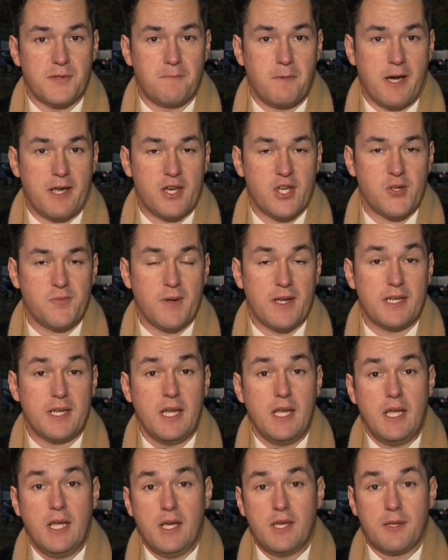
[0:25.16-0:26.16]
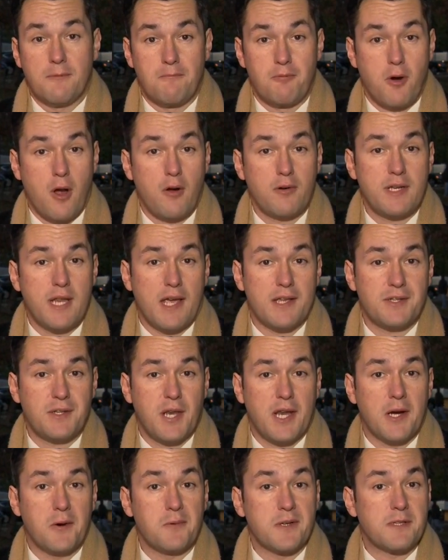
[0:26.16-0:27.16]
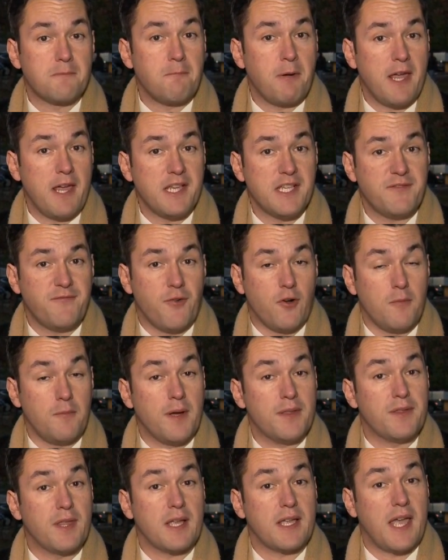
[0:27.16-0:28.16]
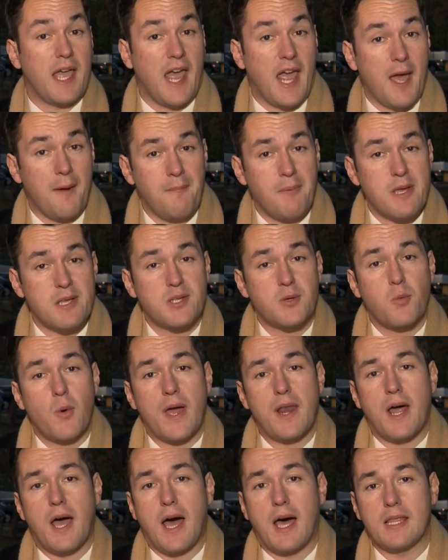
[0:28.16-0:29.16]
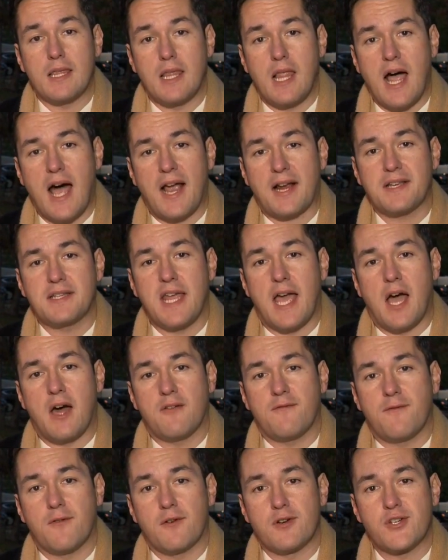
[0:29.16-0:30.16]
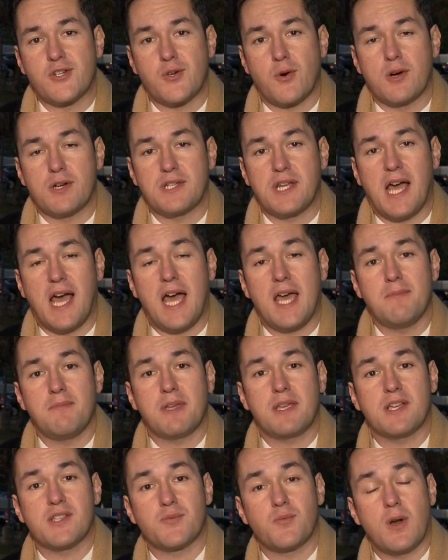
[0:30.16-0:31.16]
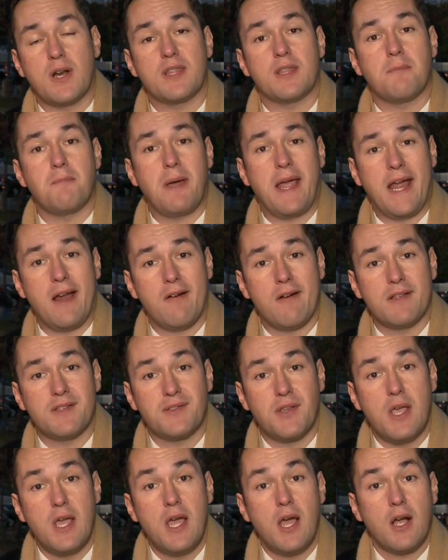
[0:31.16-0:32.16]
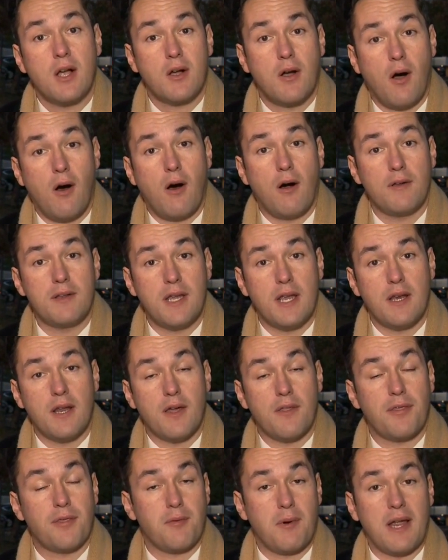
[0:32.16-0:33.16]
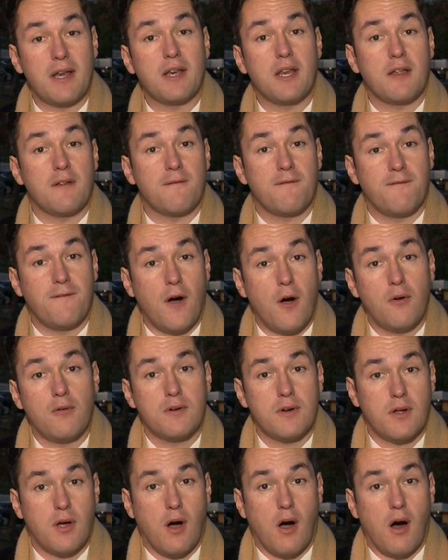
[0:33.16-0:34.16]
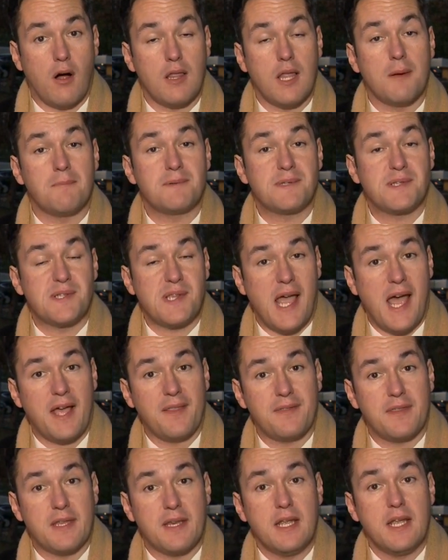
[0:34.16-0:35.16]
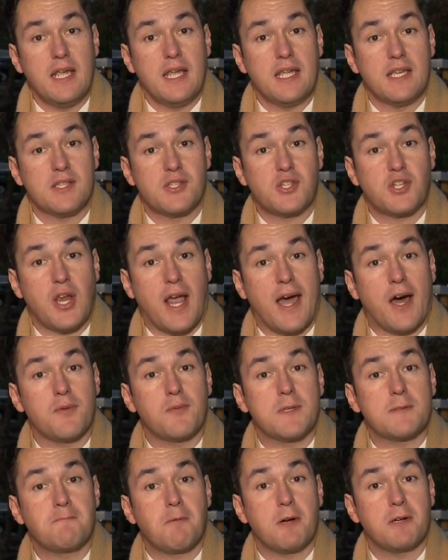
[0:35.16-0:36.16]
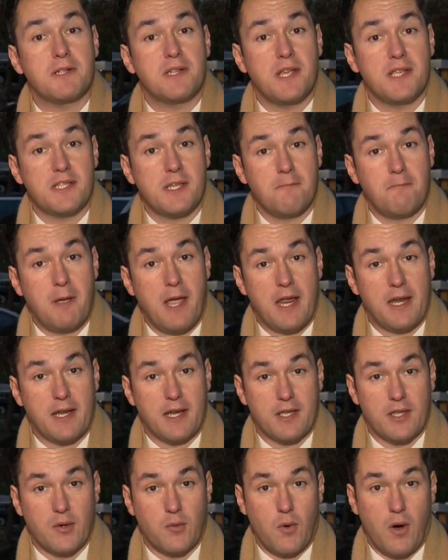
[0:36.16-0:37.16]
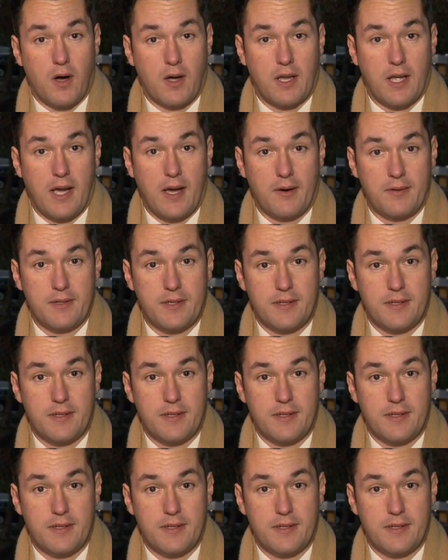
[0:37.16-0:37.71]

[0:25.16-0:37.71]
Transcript: punishment. The protest here was peaceful, but the campus went on lockdown for a short time because one of the parents called in a threatening phone call upset that his child was participating in the walkout.